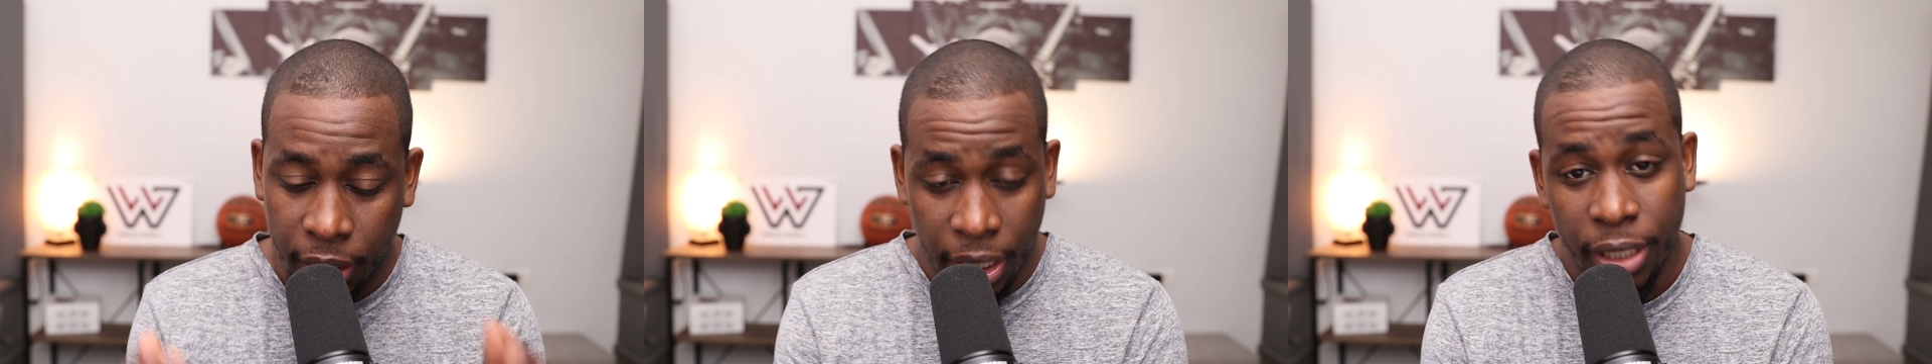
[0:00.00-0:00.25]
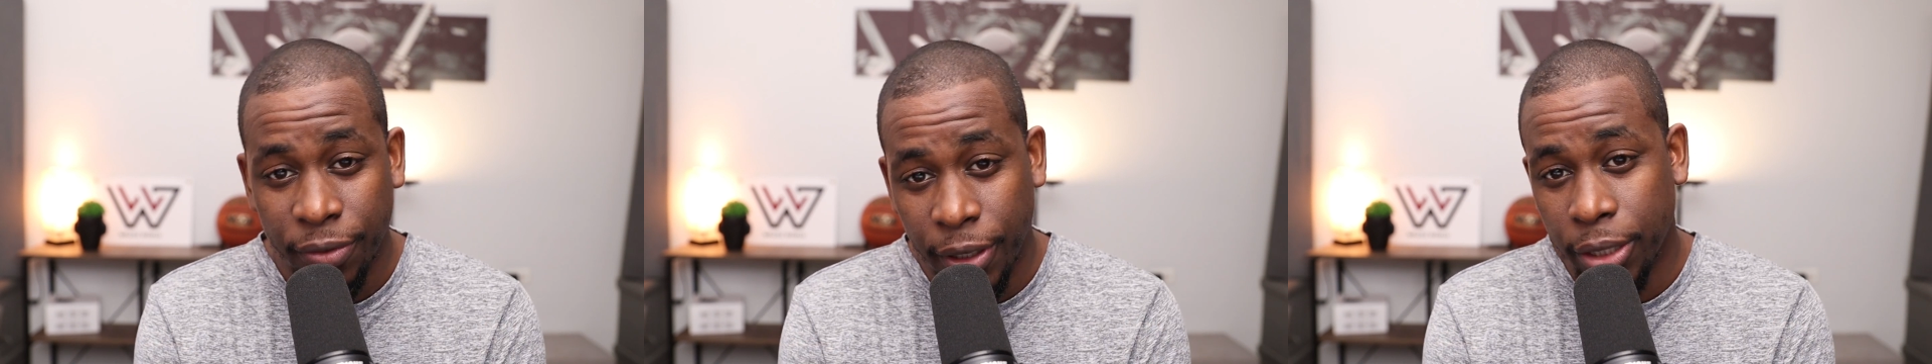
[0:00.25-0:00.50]

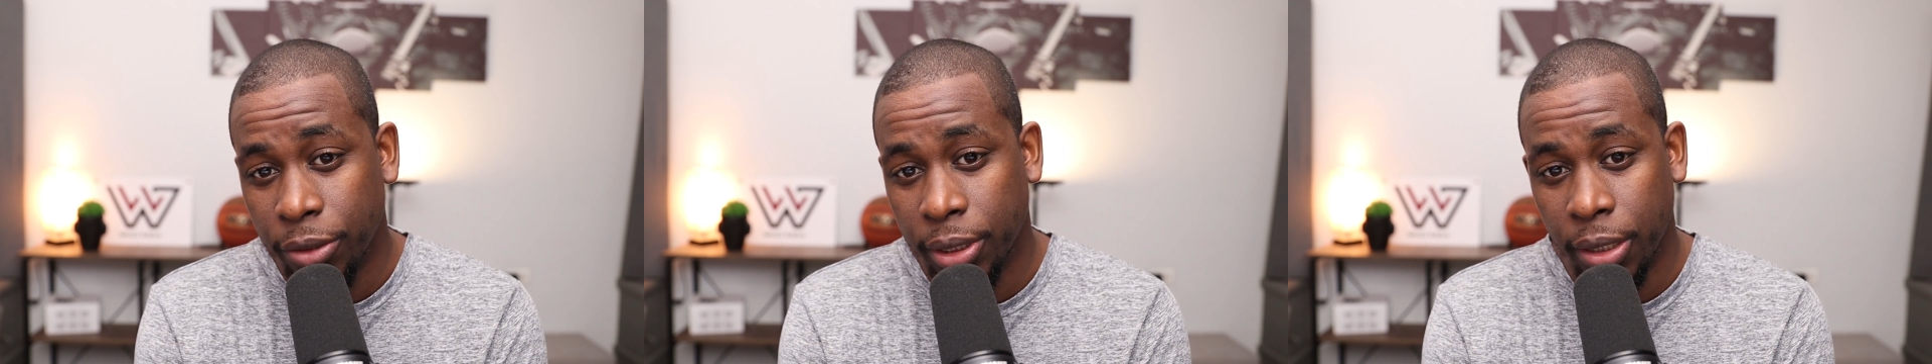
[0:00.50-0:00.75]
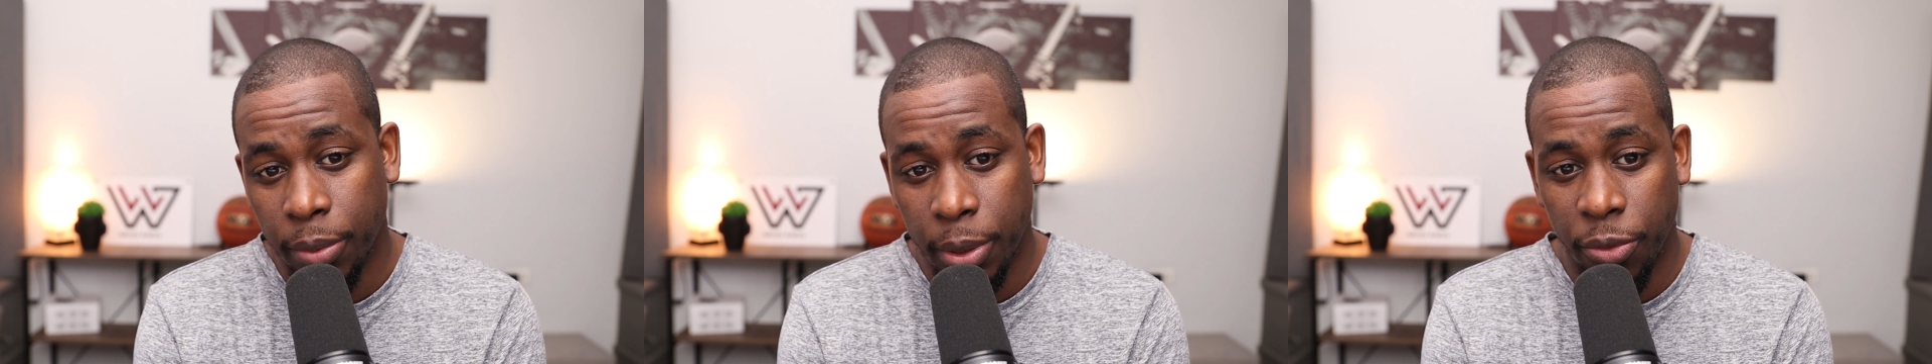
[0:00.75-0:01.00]
Today's video is
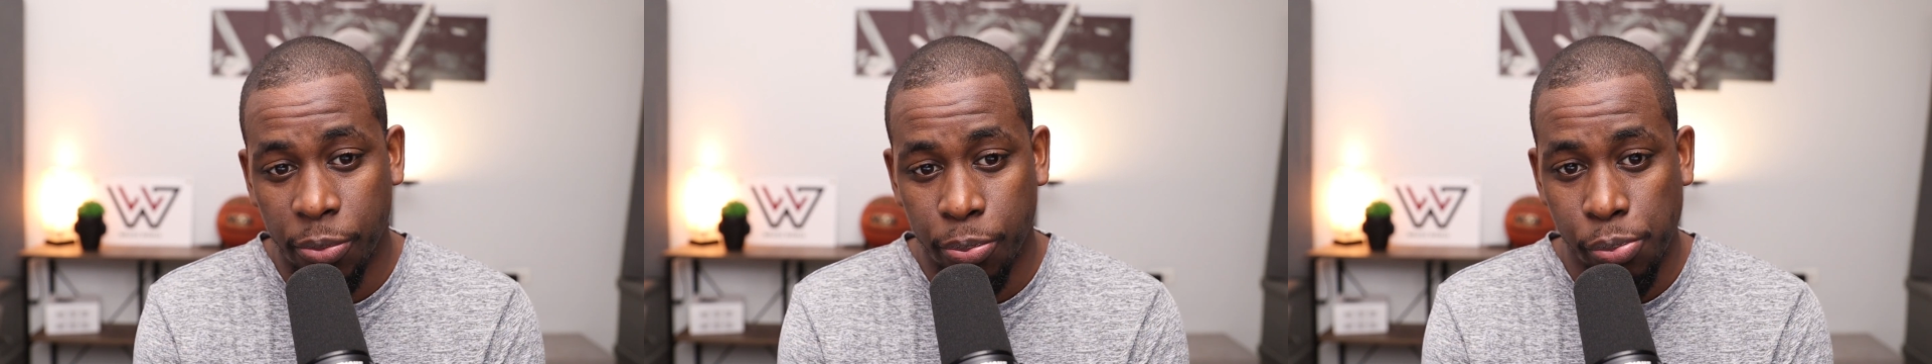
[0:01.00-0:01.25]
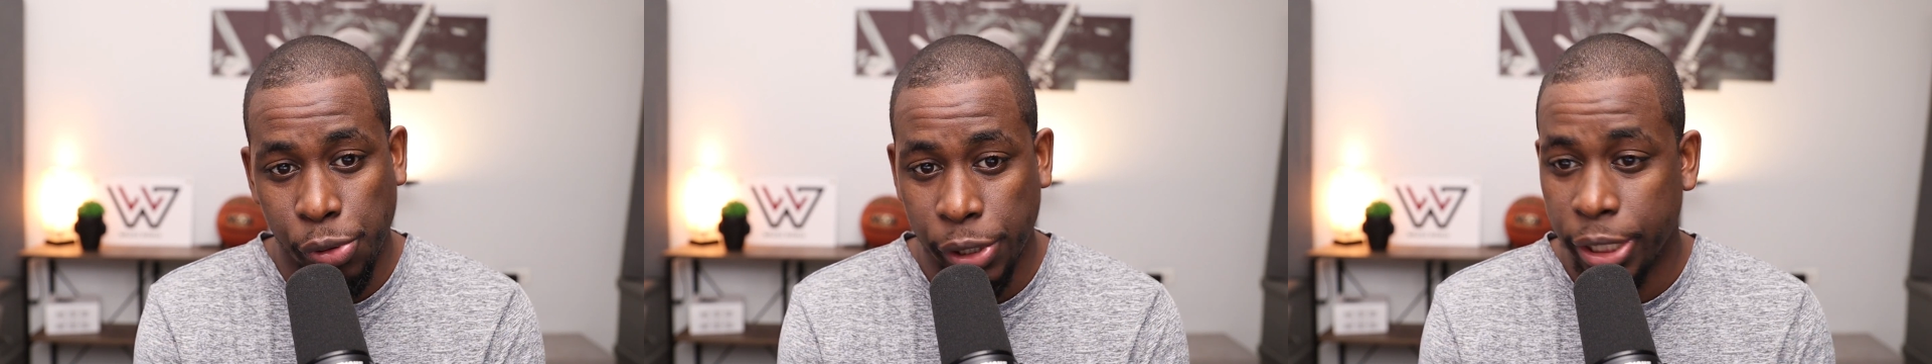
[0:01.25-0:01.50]
going to be
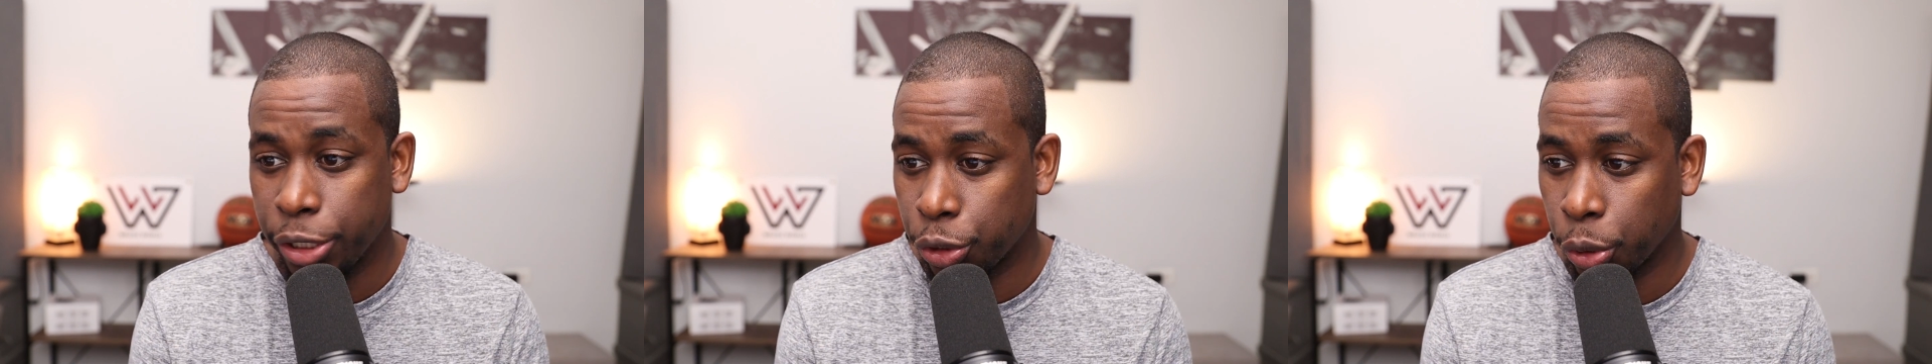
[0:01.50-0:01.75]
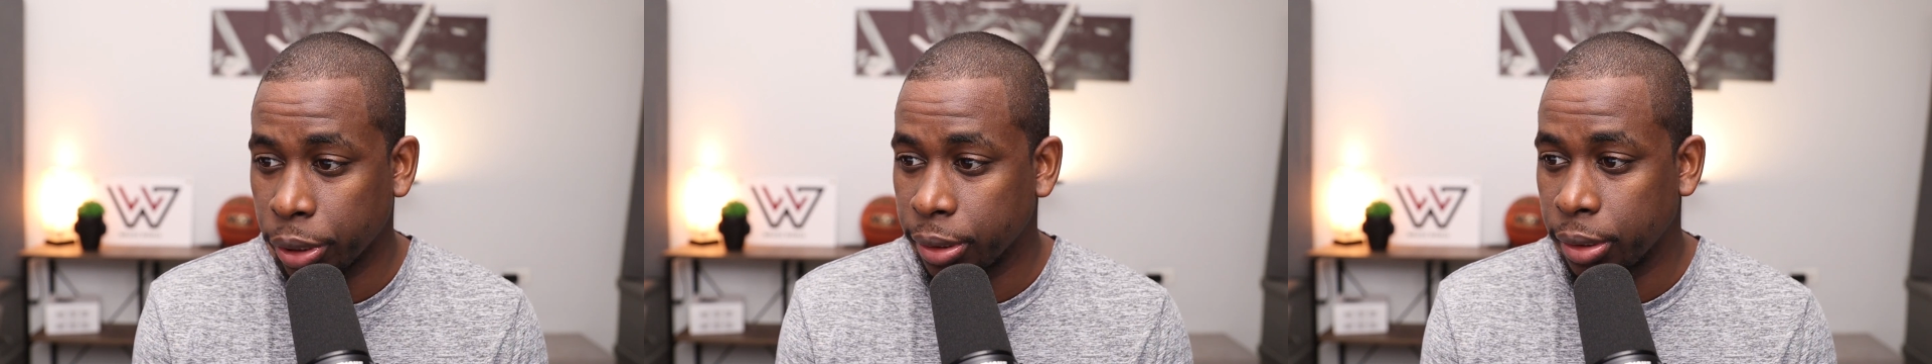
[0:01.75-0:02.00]
pretty
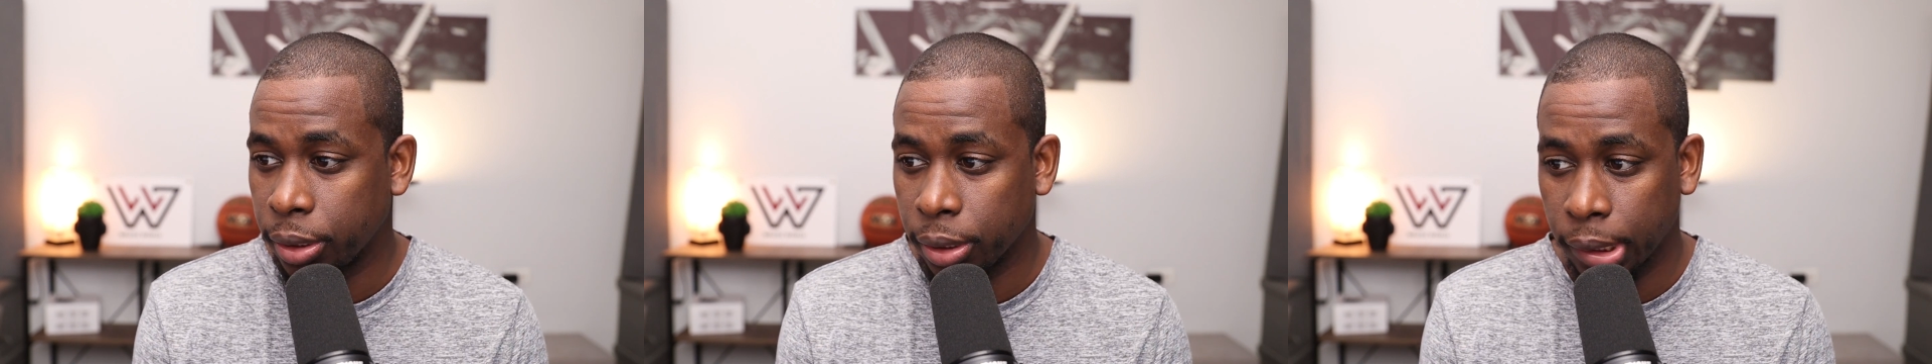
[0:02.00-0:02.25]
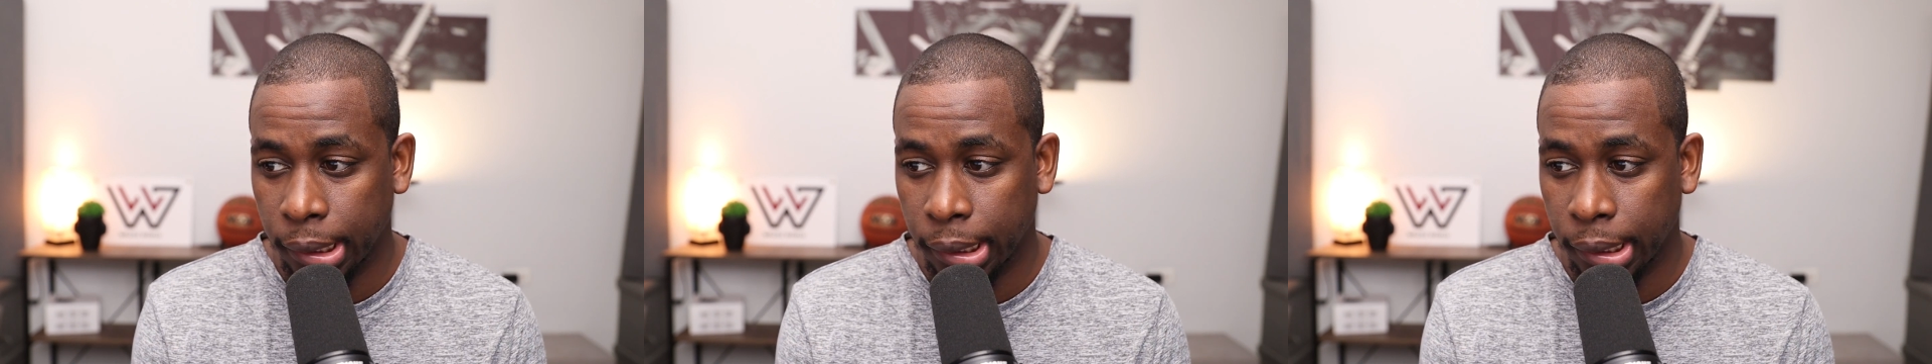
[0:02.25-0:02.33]
short,